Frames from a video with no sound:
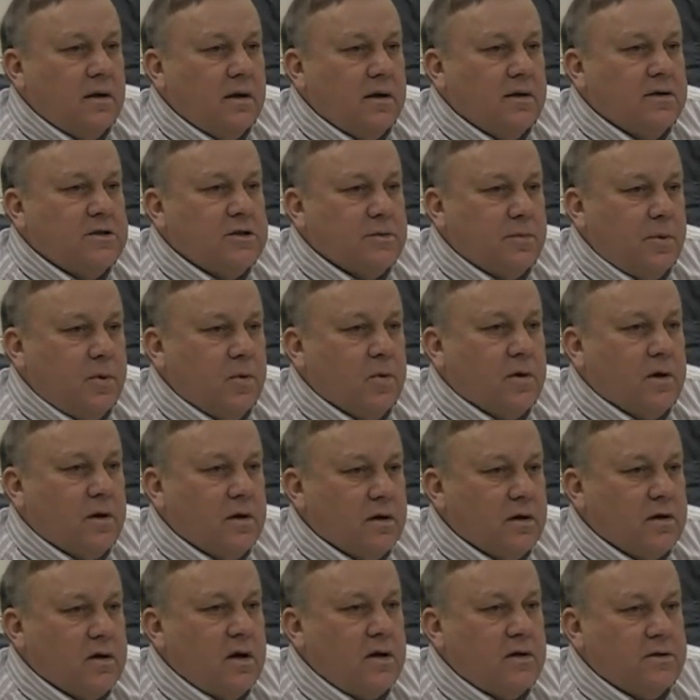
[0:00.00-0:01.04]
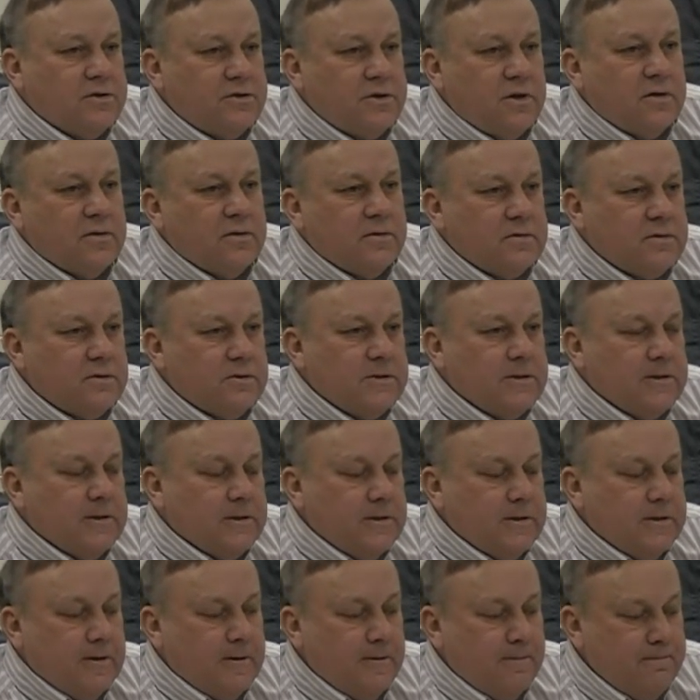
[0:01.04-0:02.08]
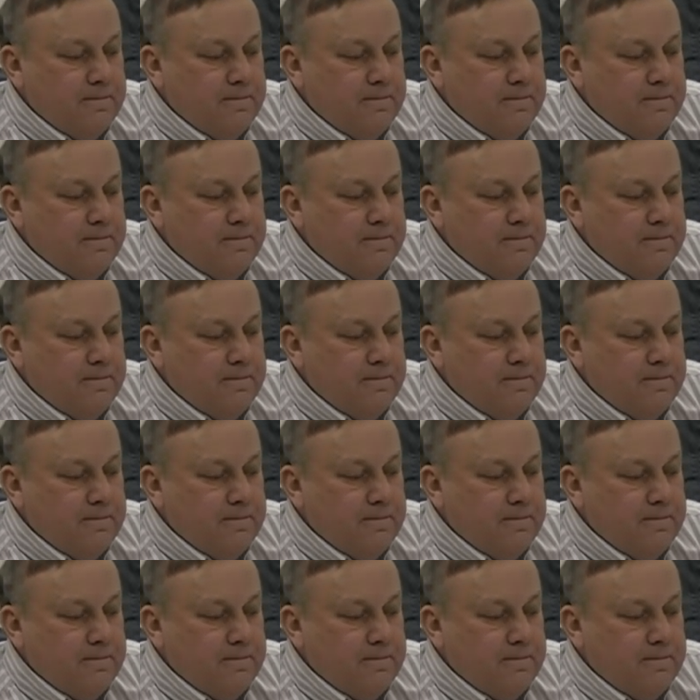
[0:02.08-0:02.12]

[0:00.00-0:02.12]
and support our concerts, and